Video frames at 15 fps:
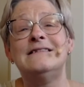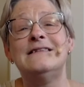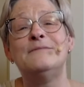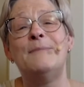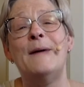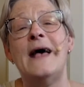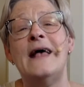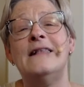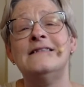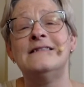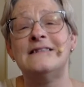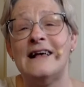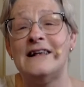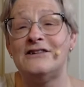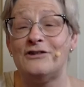suspend
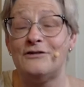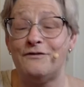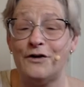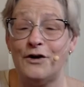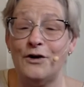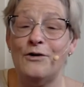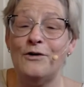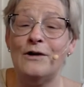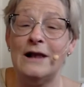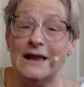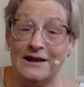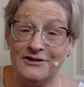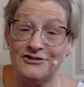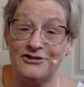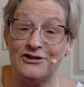such a
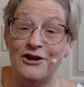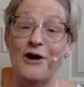foolish